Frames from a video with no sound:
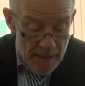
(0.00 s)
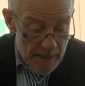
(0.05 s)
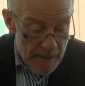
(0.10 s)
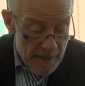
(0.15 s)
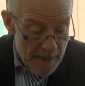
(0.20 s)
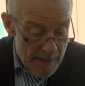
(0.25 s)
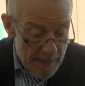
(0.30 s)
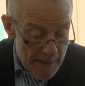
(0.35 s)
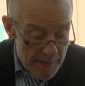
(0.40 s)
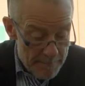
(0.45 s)

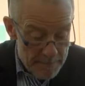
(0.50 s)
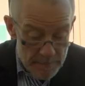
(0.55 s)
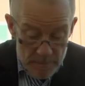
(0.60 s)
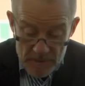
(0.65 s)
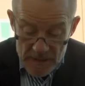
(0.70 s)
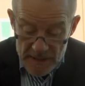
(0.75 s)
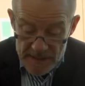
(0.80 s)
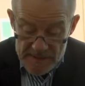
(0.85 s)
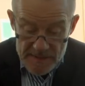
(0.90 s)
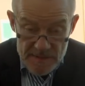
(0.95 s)
um,
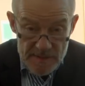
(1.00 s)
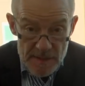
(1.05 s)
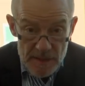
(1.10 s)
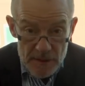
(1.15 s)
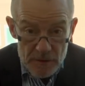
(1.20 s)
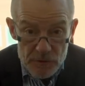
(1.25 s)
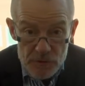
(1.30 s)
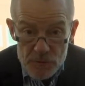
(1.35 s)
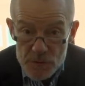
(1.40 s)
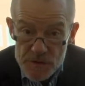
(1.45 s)
let's
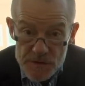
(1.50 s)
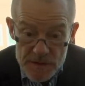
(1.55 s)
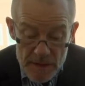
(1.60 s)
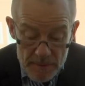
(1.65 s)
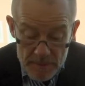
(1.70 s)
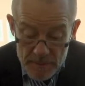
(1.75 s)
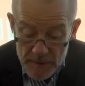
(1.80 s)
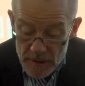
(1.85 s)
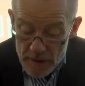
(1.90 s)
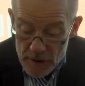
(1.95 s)
now do
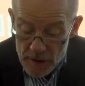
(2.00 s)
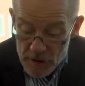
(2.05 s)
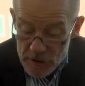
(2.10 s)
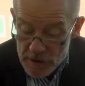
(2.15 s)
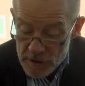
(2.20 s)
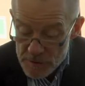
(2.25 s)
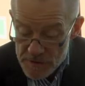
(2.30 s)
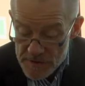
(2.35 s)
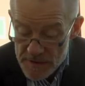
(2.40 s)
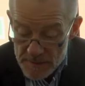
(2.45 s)
some
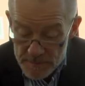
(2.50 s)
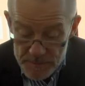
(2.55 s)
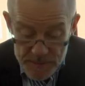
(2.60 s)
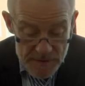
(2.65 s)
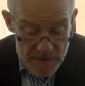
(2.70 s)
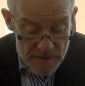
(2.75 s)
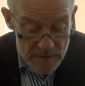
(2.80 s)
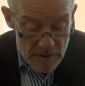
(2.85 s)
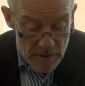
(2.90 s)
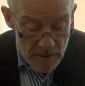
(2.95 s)

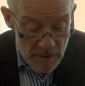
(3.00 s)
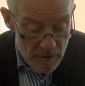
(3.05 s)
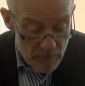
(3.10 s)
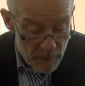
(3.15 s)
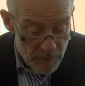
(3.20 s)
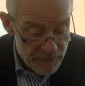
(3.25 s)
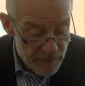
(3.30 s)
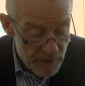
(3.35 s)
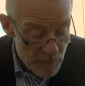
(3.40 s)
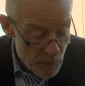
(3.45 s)
close-ups uh,
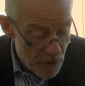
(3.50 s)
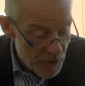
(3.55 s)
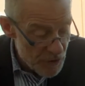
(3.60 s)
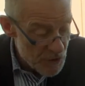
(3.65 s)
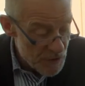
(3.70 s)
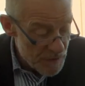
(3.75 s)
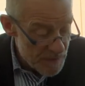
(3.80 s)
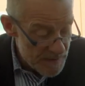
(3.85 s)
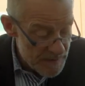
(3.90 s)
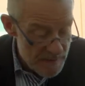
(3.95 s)
with the
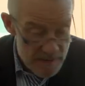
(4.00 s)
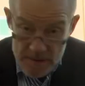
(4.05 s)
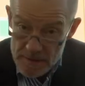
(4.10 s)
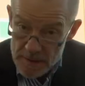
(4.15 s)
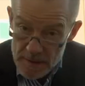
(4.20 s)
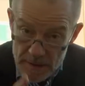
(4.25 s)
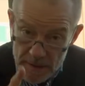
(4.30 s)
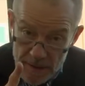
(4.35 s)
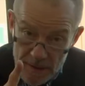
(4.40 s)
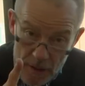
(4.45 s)
watches.
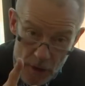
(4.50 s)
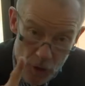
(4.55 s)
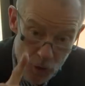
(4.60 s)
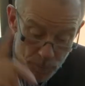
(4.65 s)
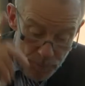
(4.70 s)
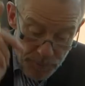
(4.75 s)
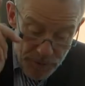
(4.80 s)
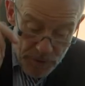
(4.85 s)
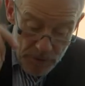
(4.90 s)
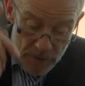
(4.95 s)
I
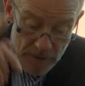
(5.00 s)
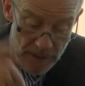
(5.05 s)
hope you